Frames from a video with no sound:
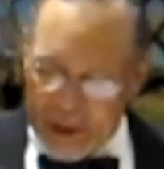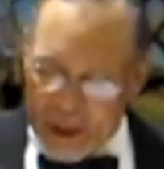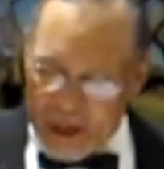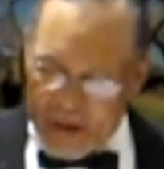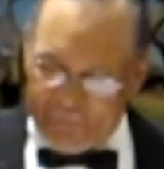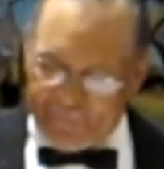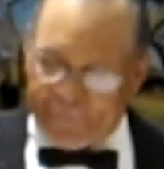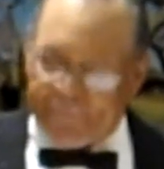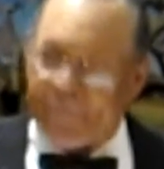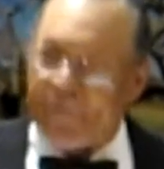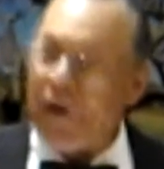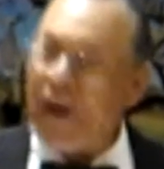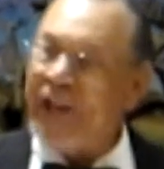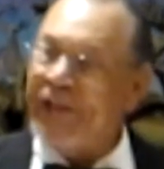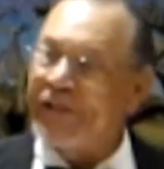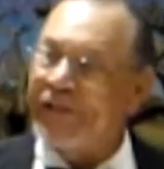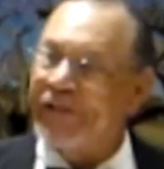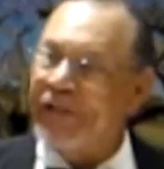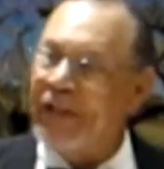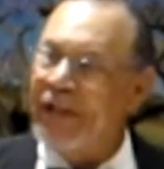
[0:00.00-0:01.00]
of
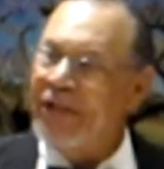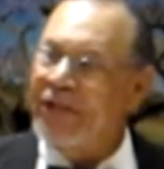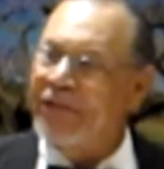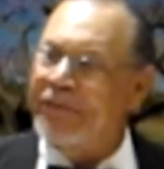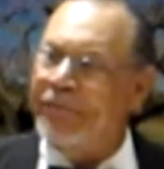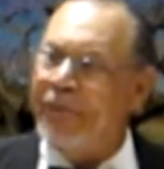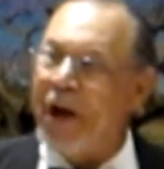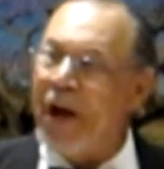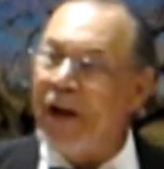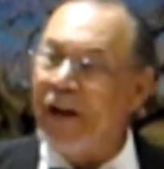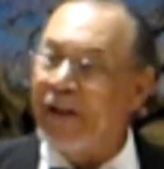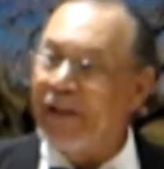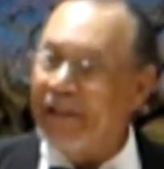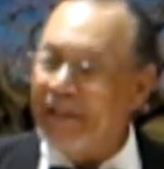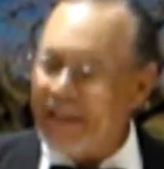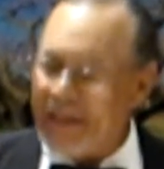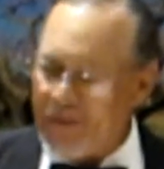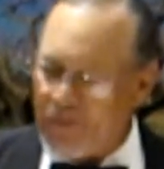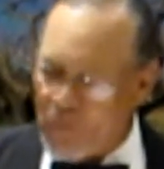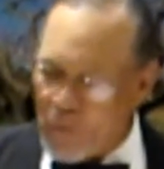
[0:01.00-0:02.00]
fresh,
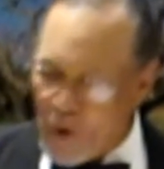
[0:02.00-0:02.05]
sparkling